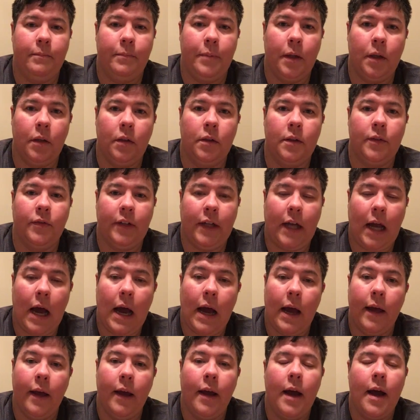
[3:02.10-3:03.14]
build of a
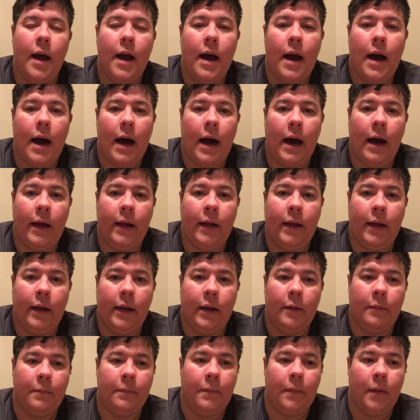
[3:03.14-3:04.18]
guy. I
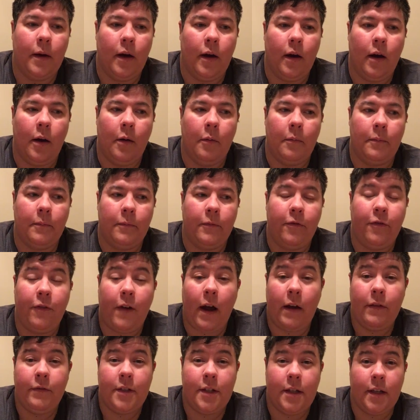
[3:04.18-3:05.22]
am
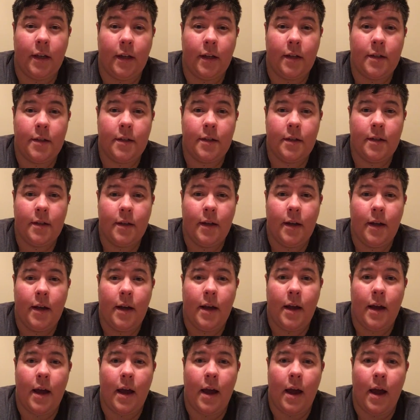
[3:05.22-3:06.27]
5'6",
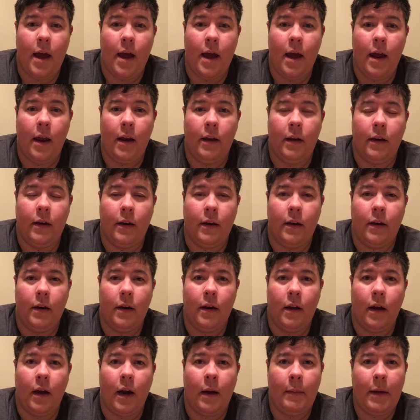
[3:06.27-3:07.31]
and
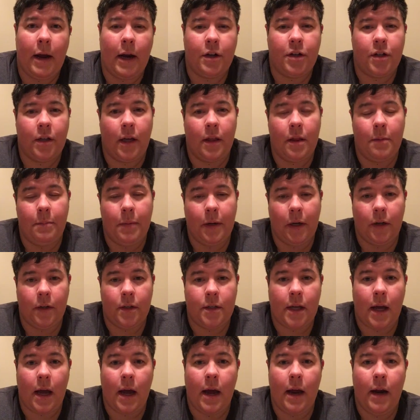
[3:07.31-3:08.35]
I'm actually on the bigger
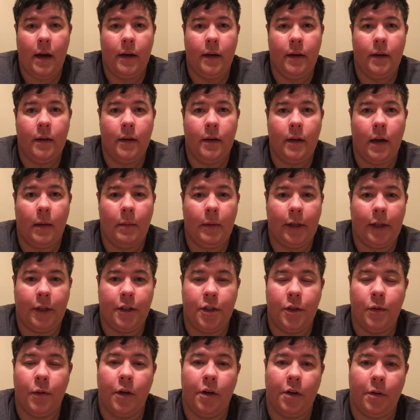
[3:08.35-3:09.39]
side. I'm like a
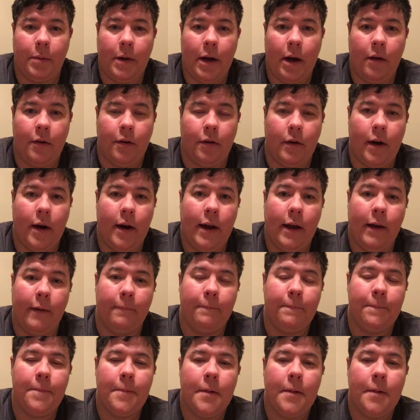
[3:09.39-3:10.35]
200-pounder right now.